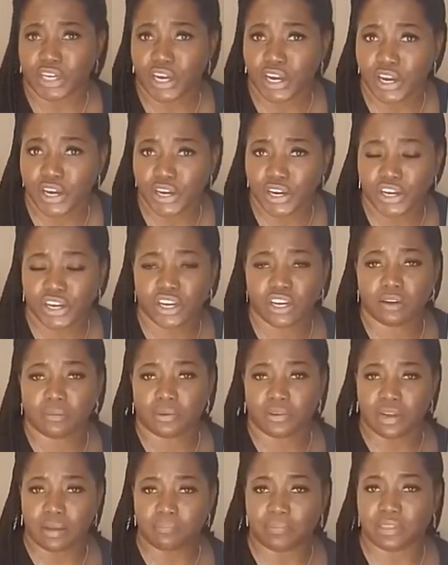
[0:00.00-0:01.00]
curb
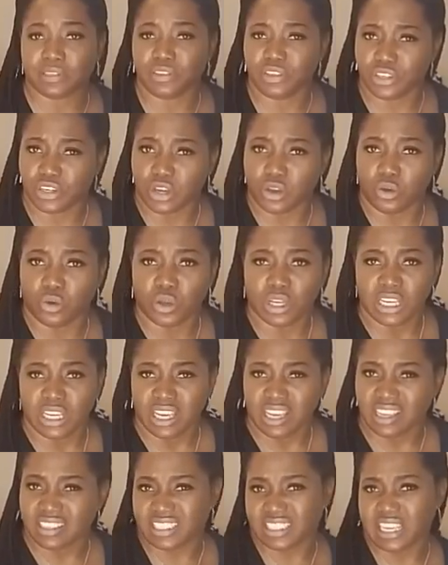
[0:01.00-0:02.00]
or up
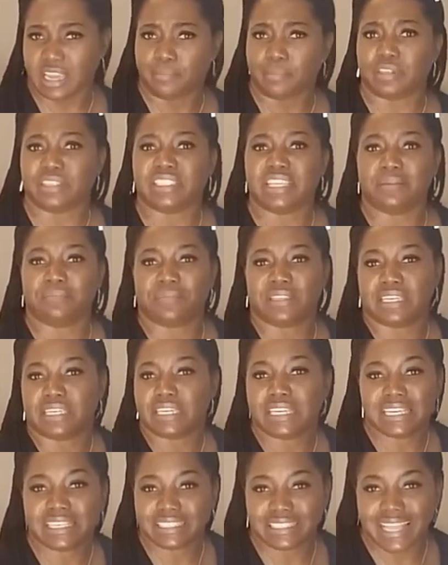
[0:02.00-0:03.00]
a step or something,
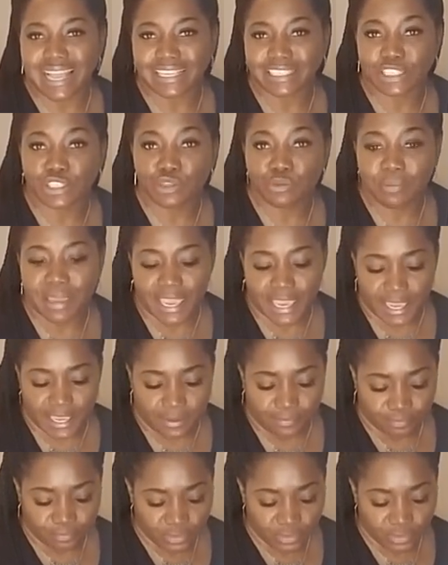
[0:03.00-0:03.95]
it's not too bad.